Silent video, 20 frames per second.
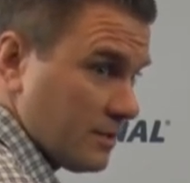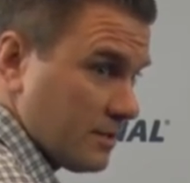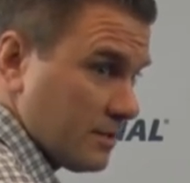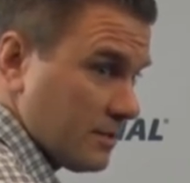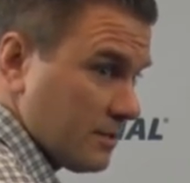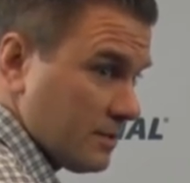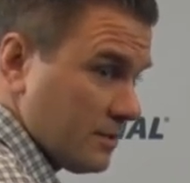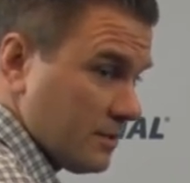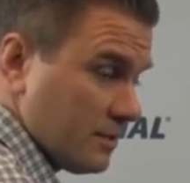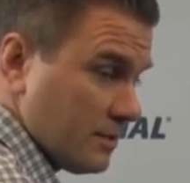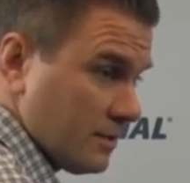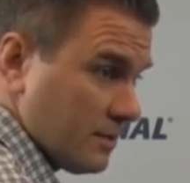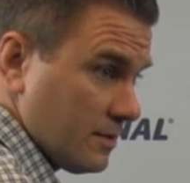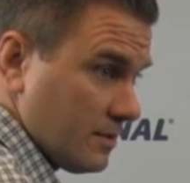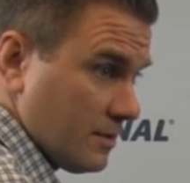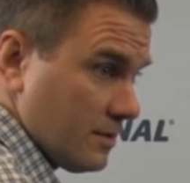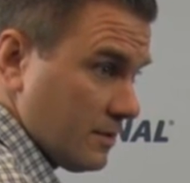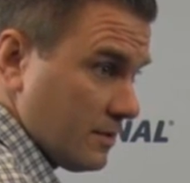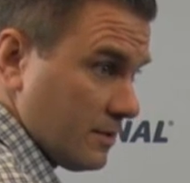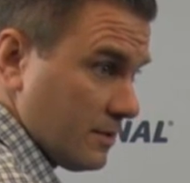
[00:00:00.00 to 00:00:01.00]

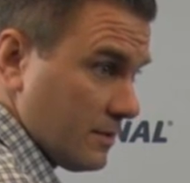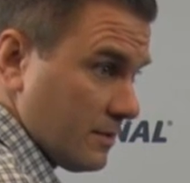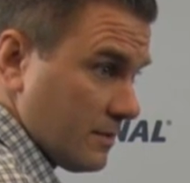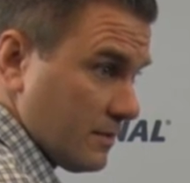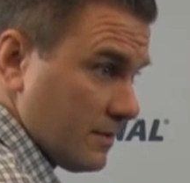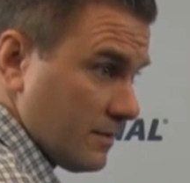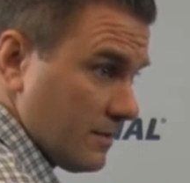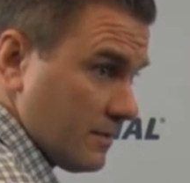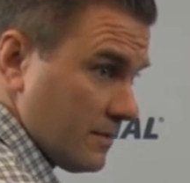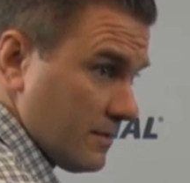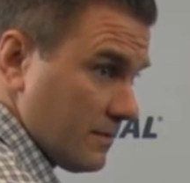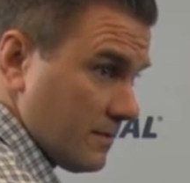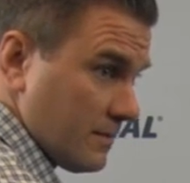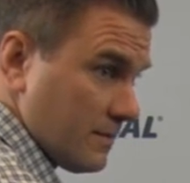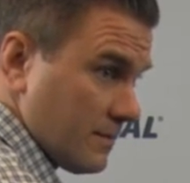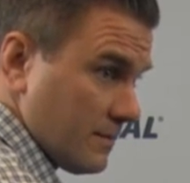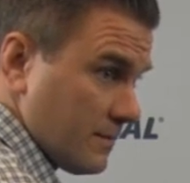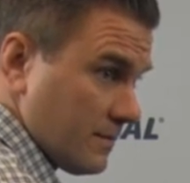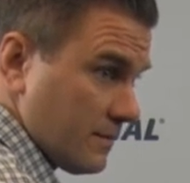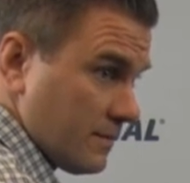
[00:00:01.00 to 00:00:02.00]

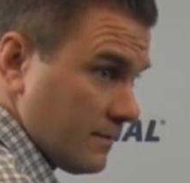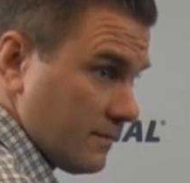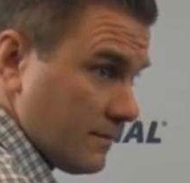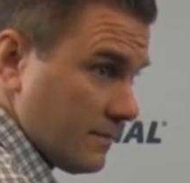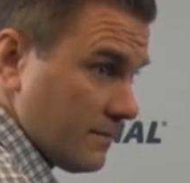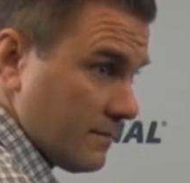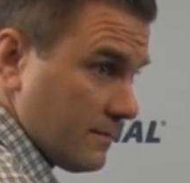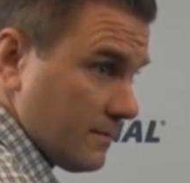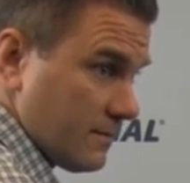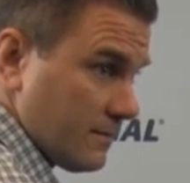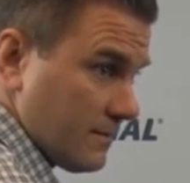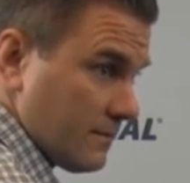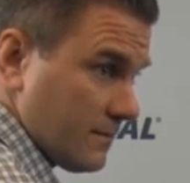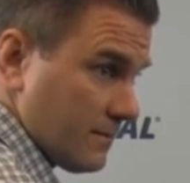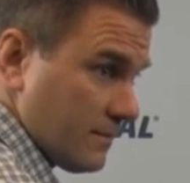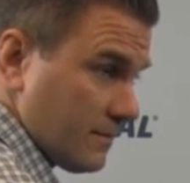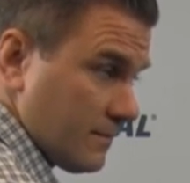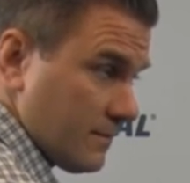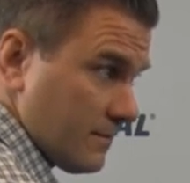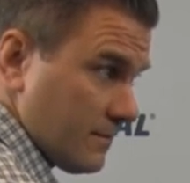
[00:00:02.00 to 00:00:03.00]

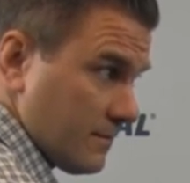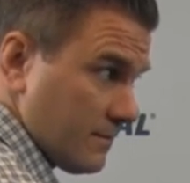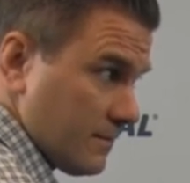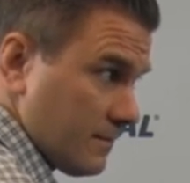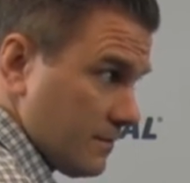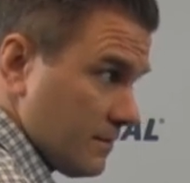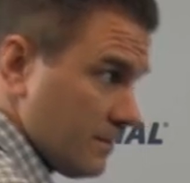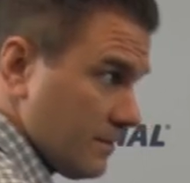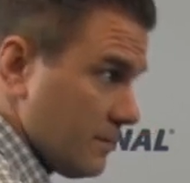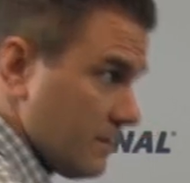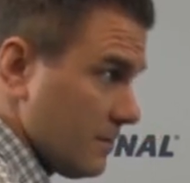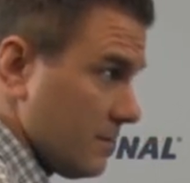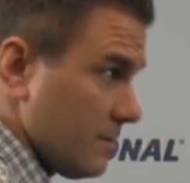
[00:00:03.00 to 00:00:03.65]
Nobody speaks.